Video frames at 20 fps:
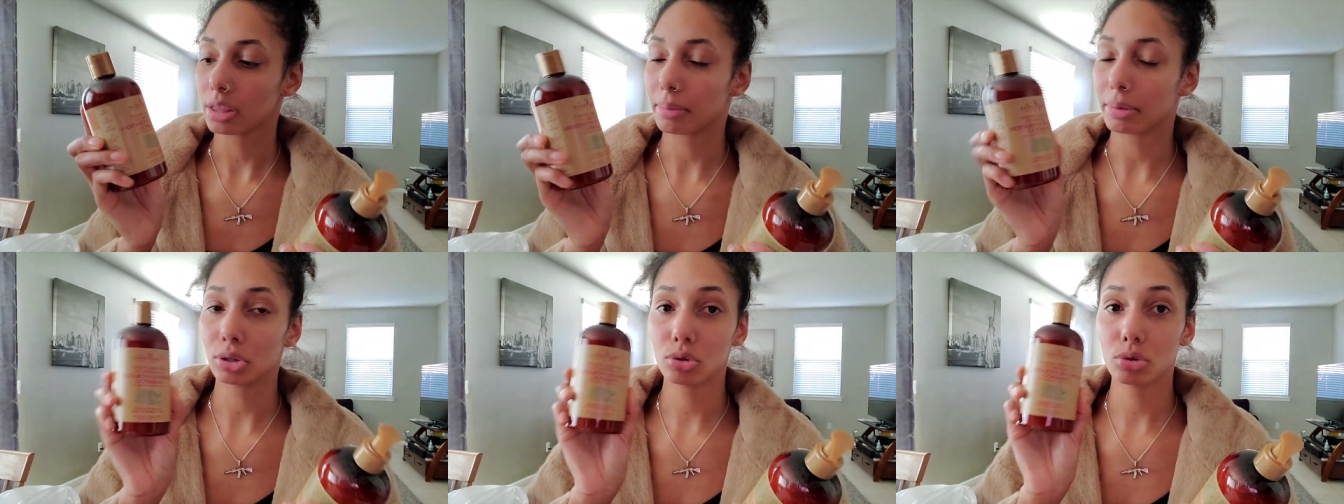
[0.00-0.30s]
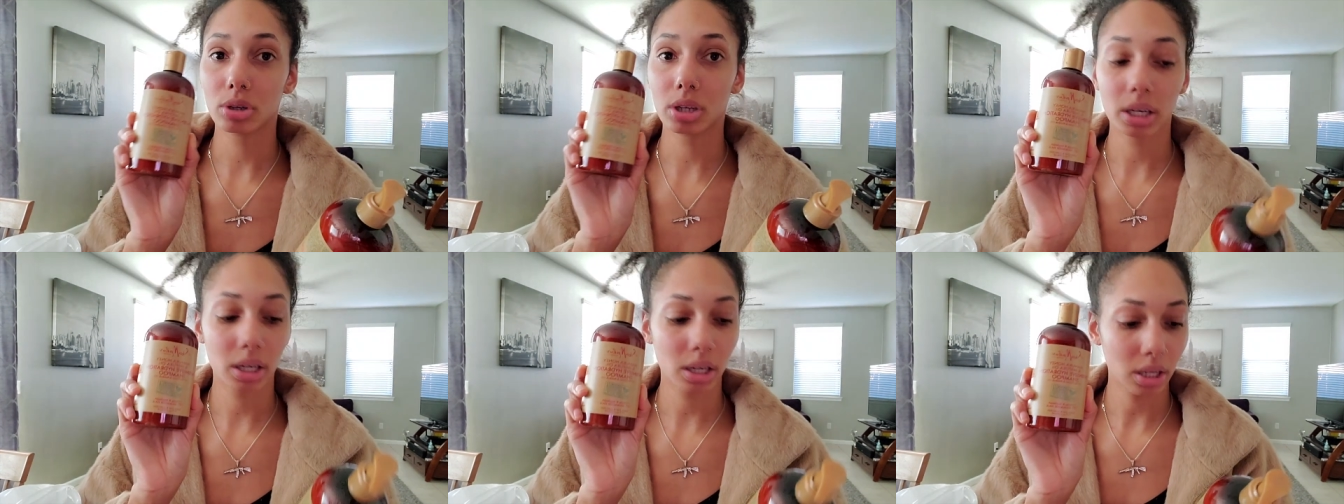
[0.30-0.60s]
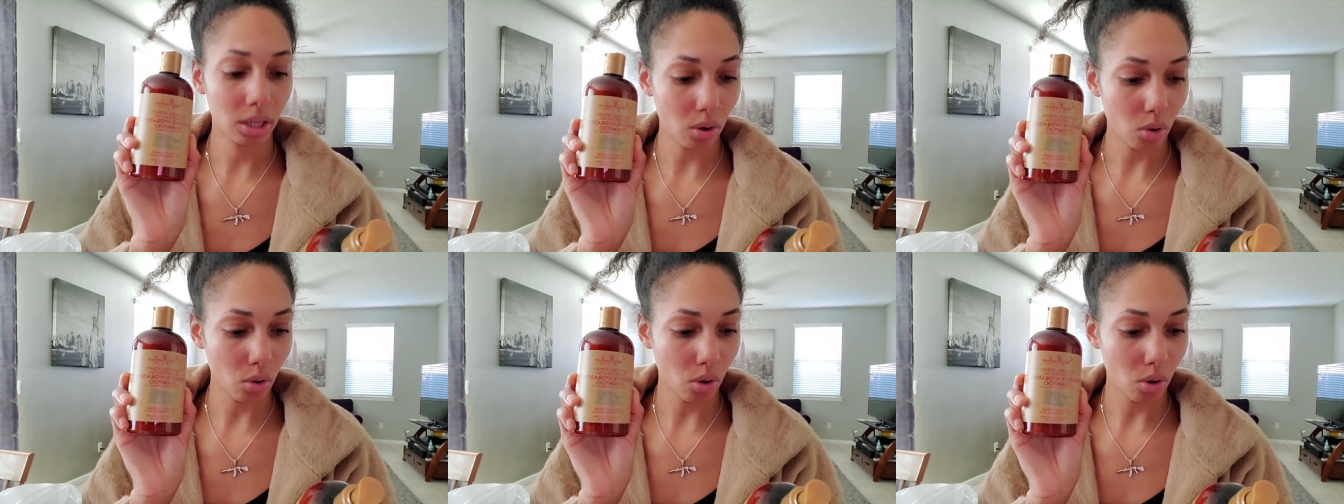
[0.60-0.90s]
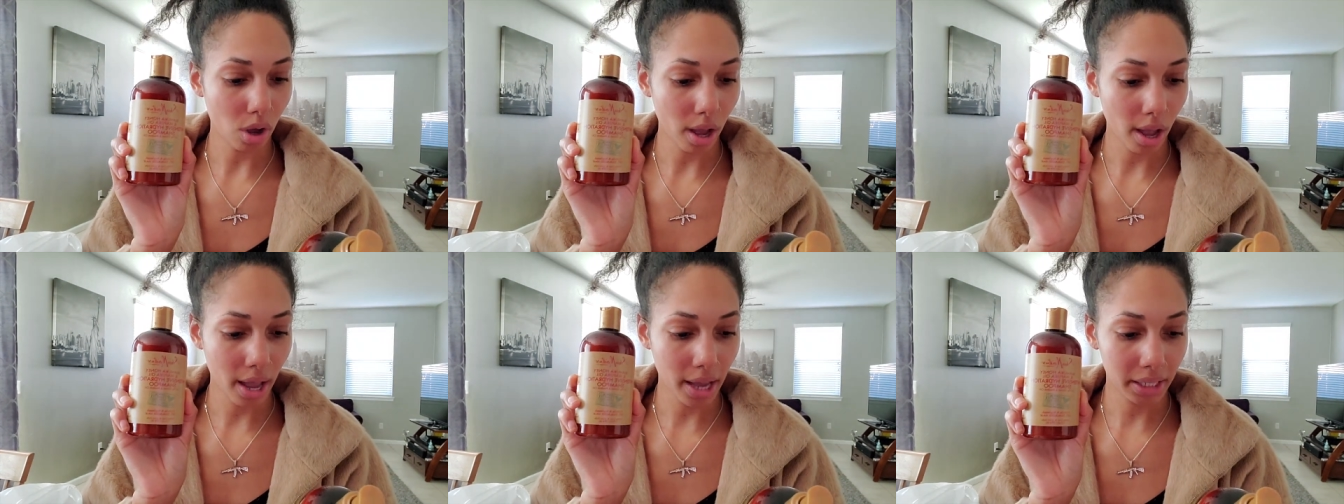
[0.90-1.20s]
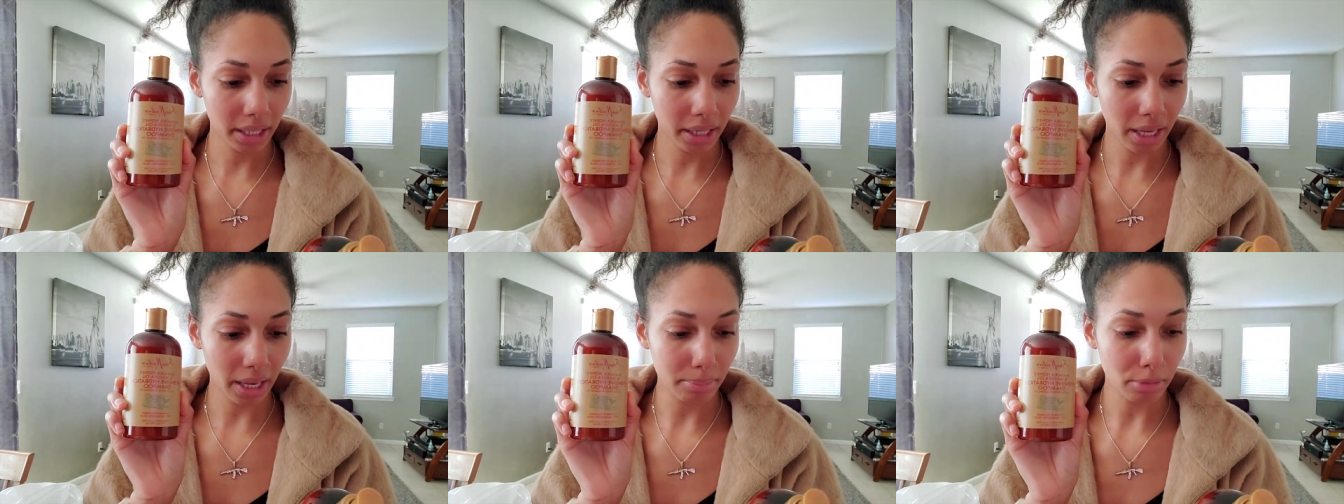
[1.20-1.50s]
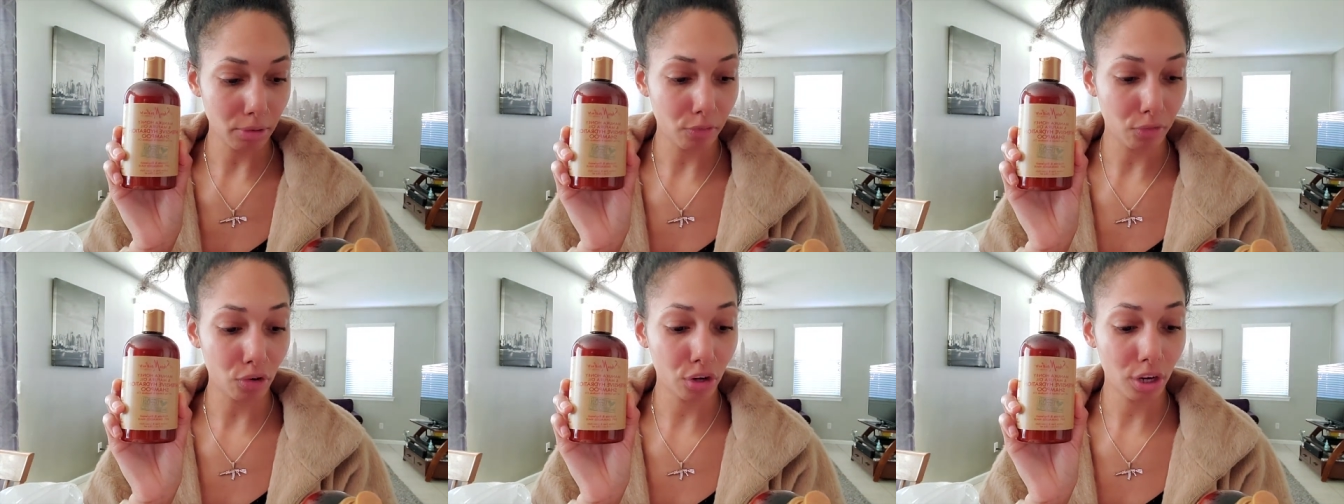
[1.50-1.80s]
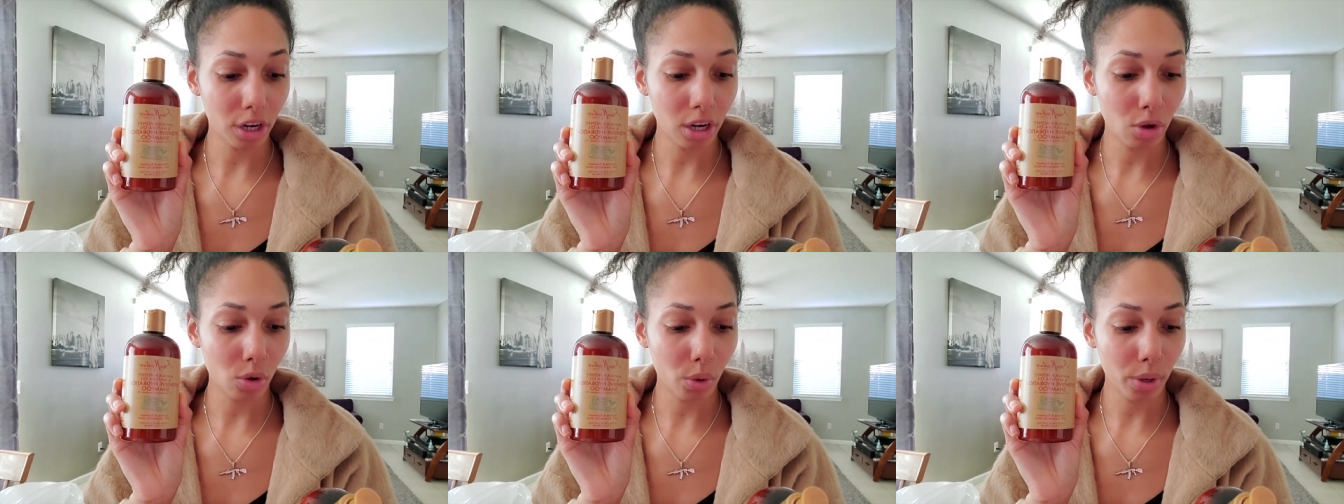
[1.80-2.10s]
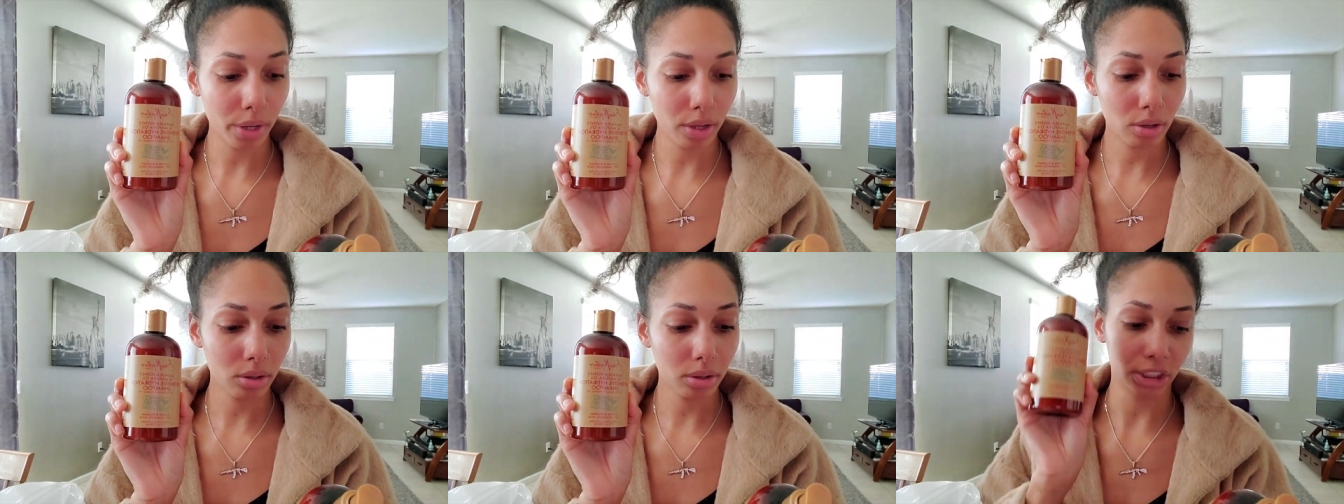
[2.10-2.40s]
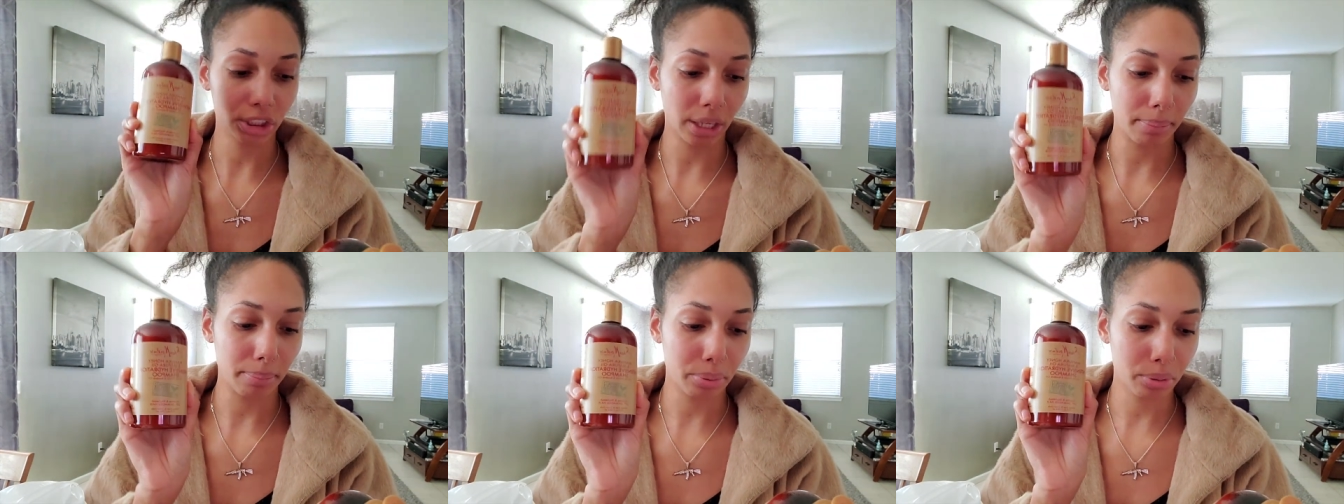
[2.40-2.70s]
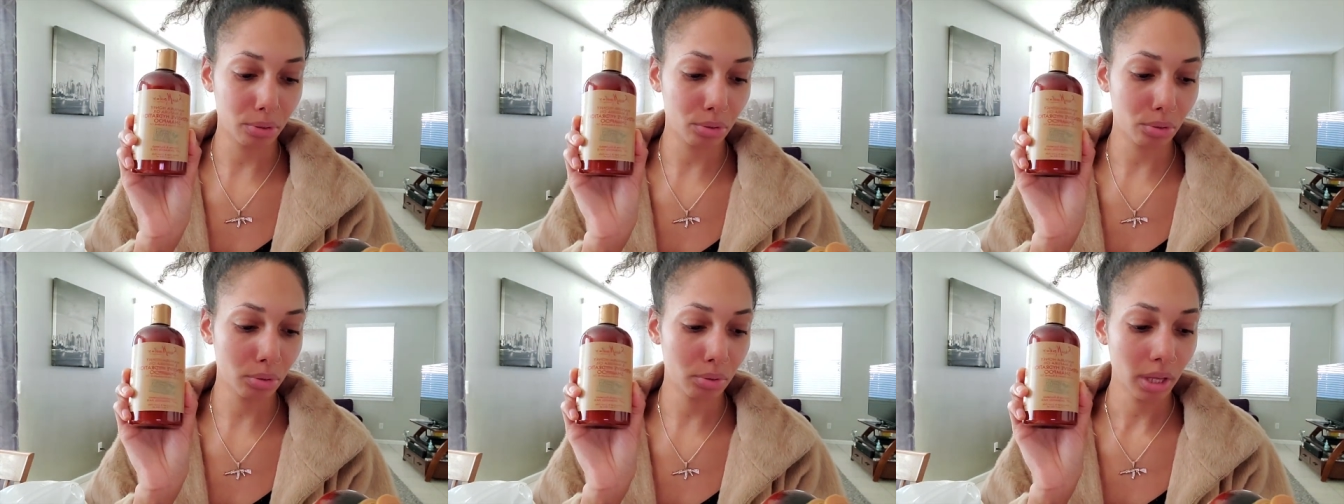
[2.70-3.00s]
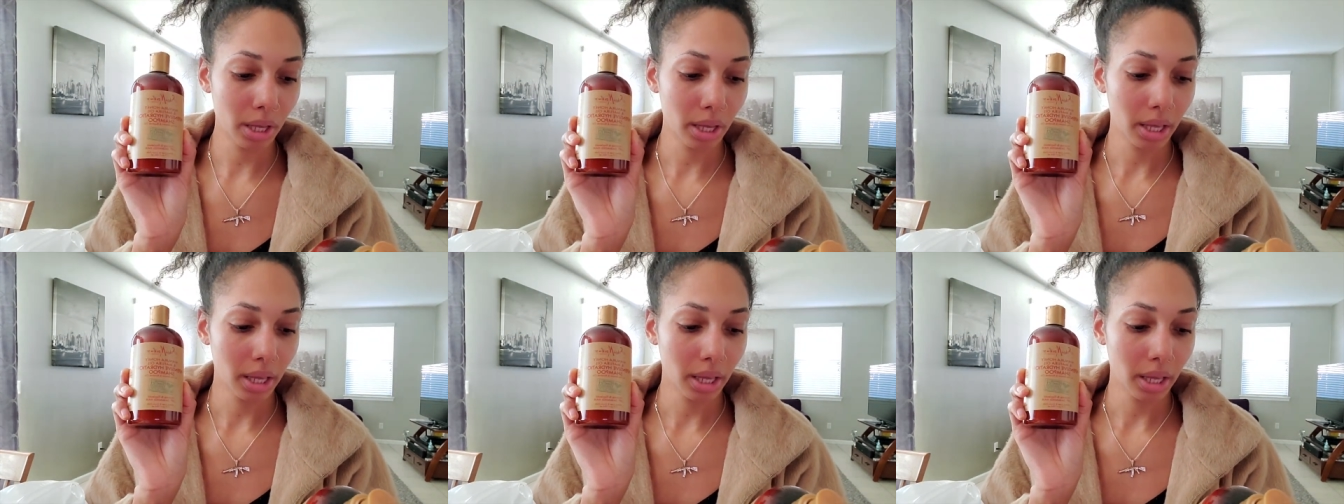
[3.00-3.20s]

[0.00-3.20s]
the Manuka honey and Mafura oil, shampoo,